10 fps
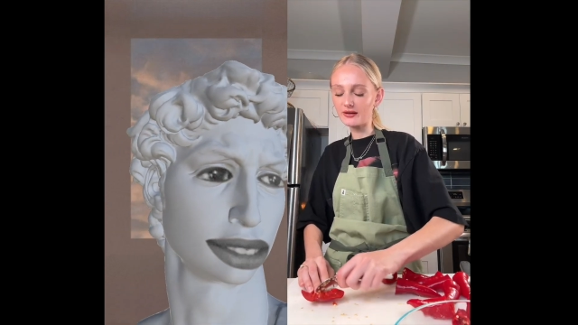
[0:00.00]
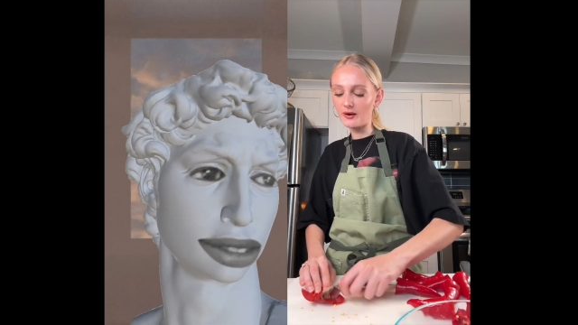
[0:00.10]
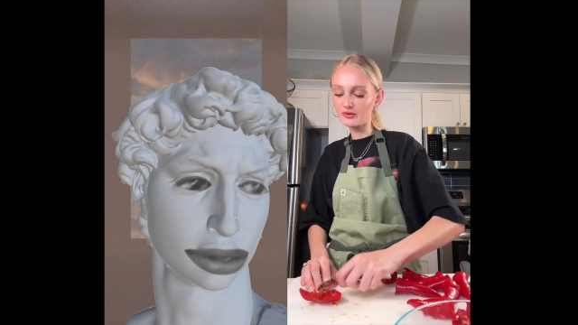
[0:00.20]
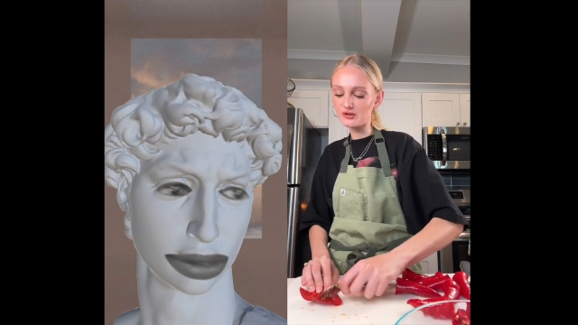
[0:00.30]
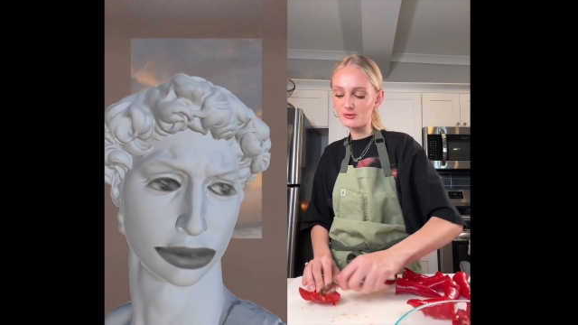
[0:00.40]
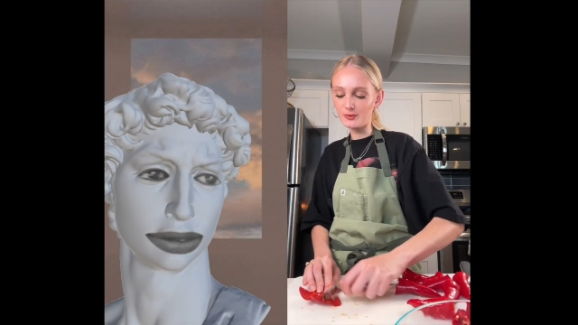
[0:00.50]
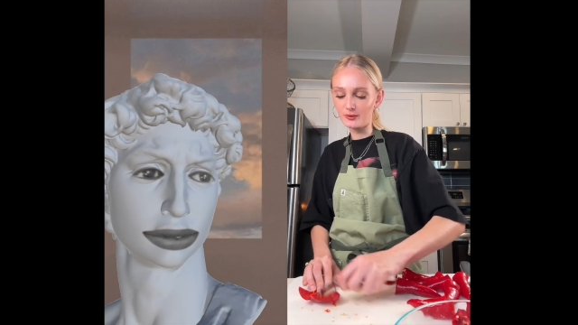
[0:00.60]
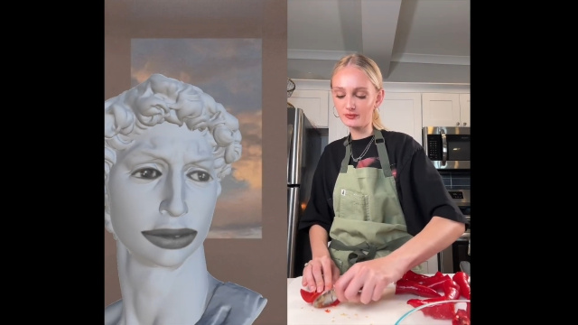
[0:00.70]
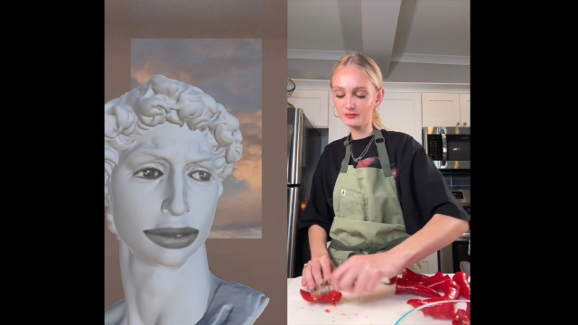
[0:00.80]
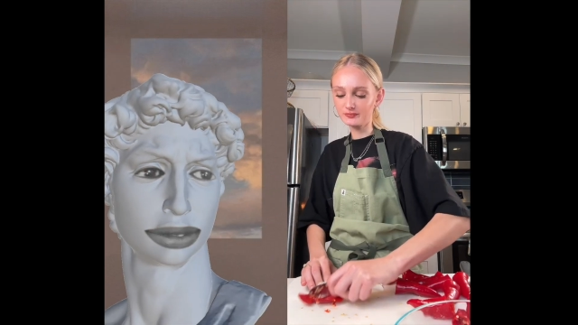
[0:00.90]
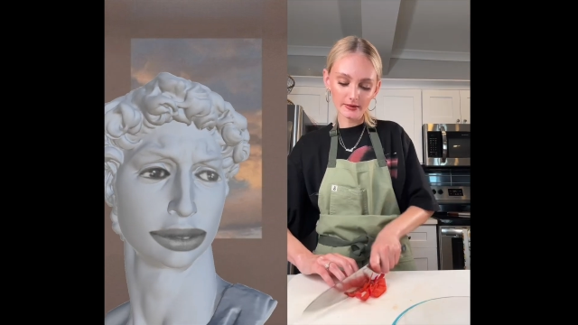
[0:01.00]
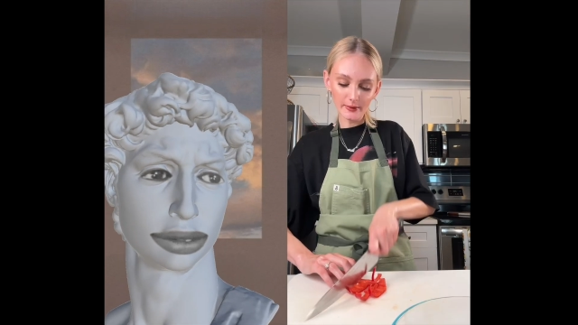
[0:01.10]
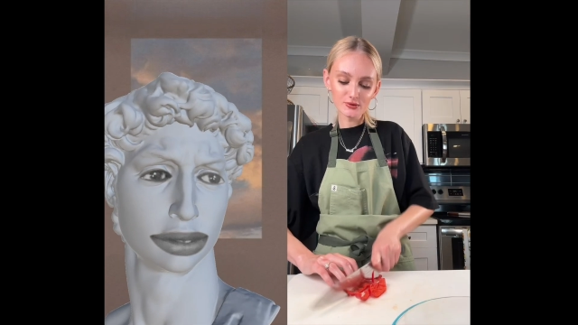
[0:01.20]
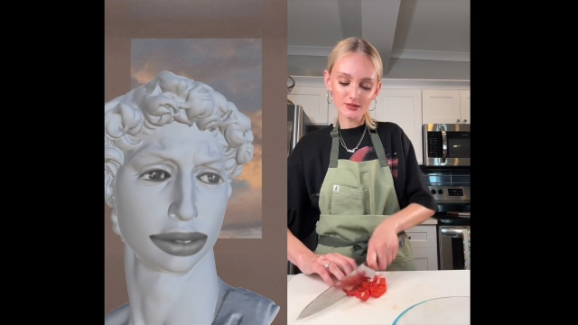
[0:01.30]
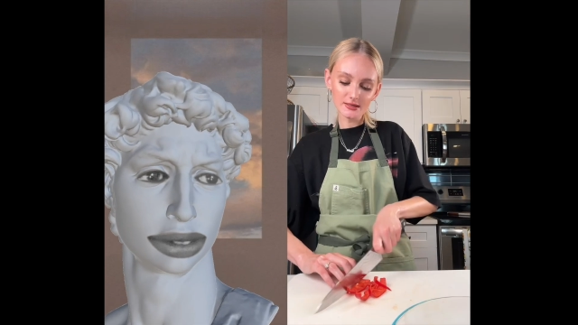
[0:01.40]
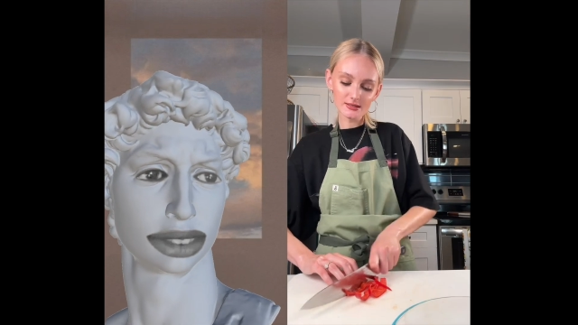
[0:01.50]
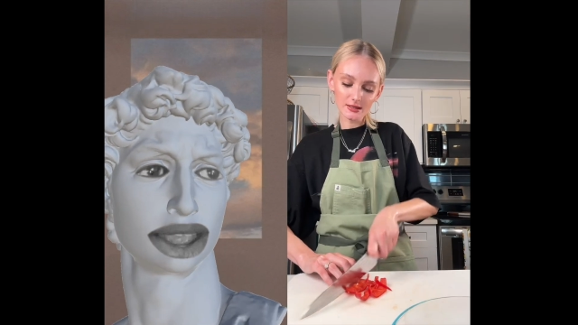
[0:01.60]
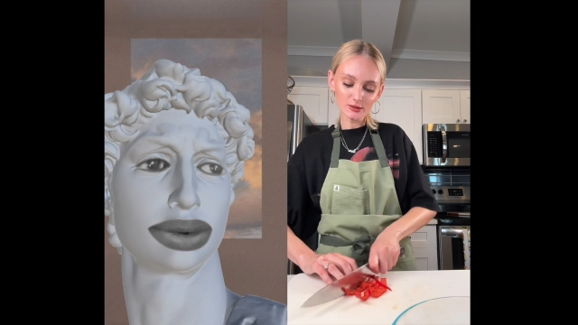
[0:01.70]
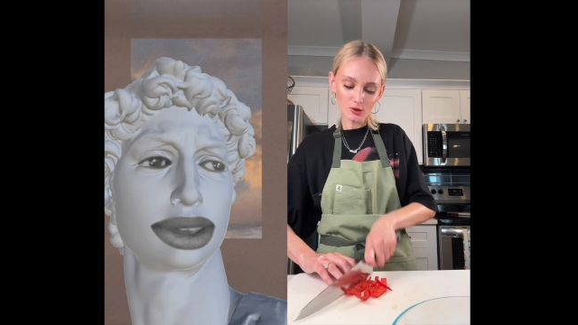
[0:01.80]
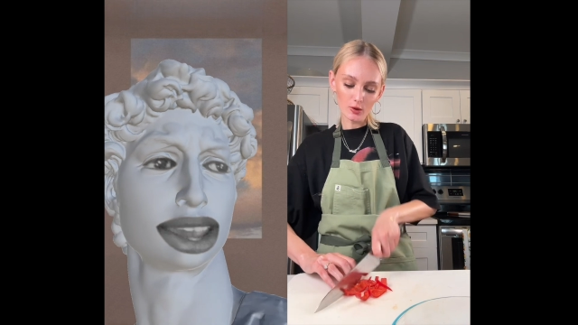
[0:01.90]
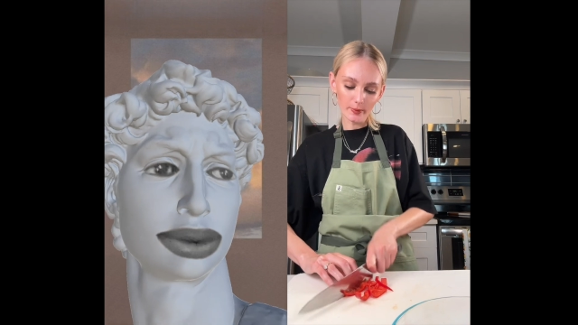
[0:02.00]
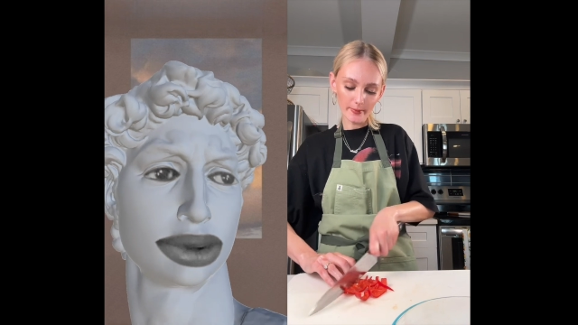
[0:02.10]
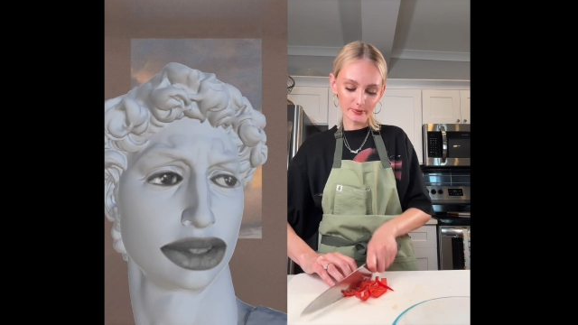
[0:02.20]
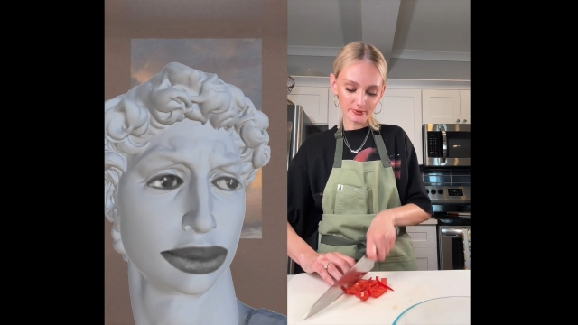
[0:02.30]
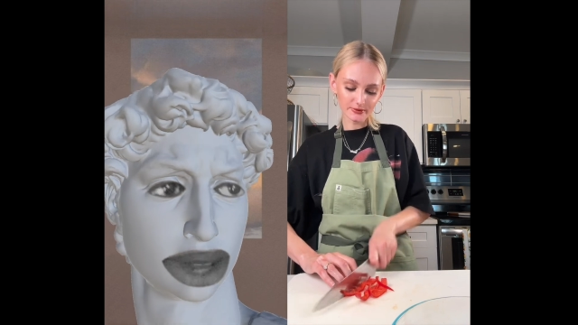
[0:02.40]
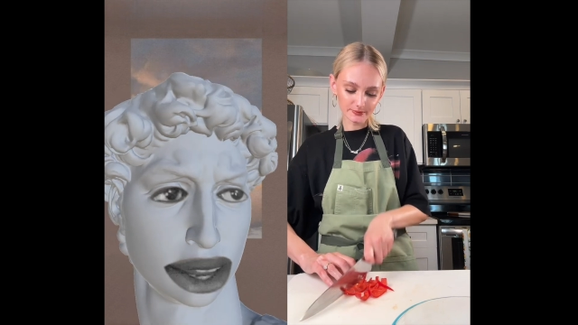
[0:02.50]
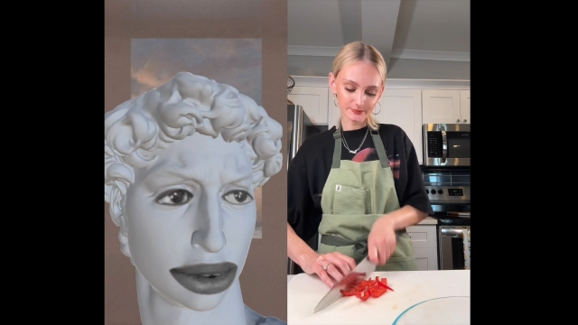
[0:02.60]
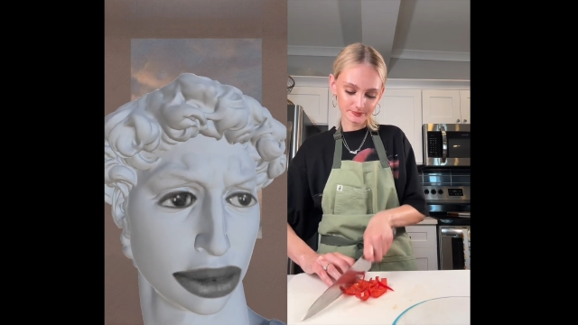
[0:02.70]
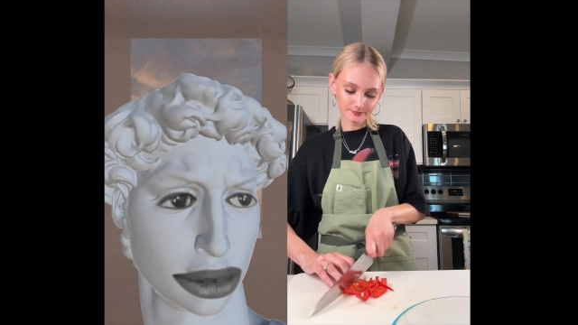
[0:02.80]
Speaker 1: out with the spoon. I'm just gonna slice Okay, what you making?